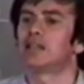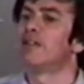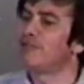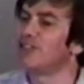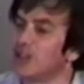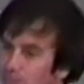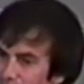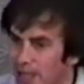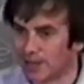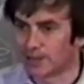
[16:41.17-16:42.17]
and feel
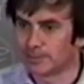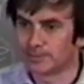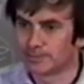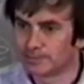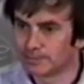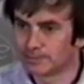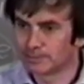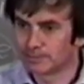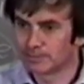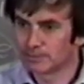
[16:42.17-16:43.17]
bad.
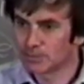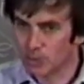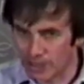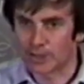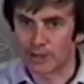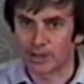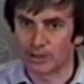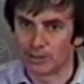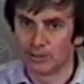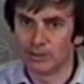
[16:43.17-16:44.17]
That's what they try to
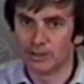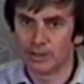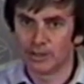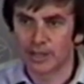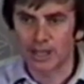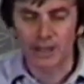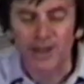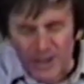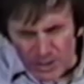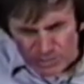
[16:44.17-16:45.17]
do. They get down
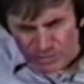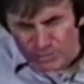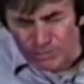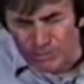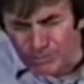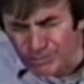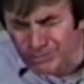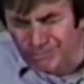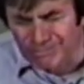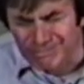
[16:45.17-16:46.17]
and go,
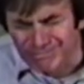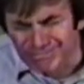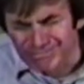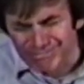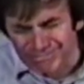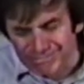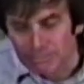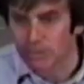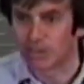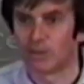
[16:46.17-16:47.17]
mm,
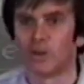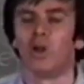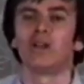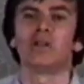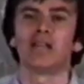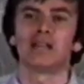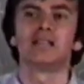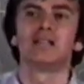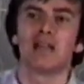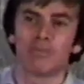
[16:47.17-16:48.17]
mm, you know, and all you get is a
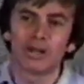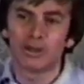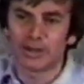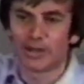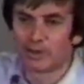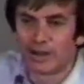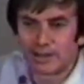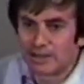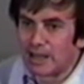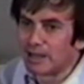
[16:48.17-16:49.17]
double hernia out
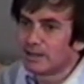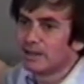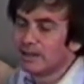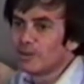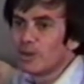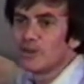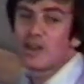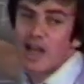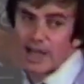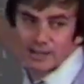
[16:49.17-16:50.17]
of that. Will
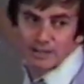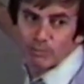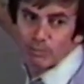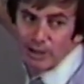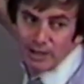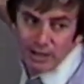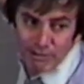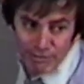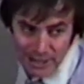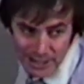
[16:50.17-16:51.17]
not bring
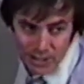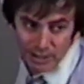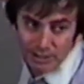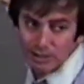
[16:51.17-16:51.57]
conviction.